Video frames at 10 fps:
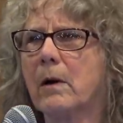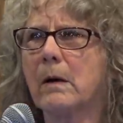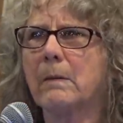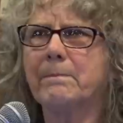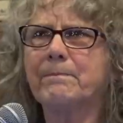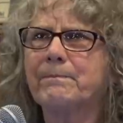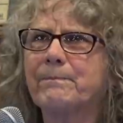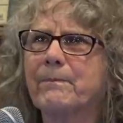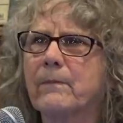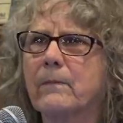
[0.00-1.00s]
Um,
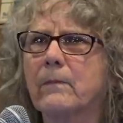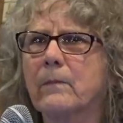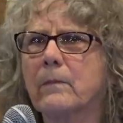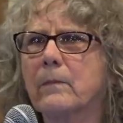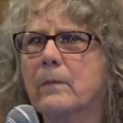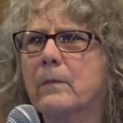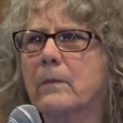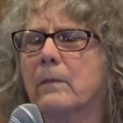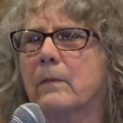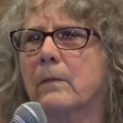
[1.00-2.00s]
or in a
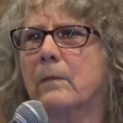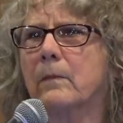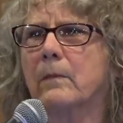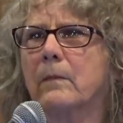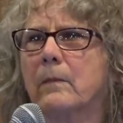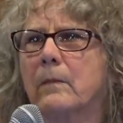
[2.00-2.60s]
particular pursuit?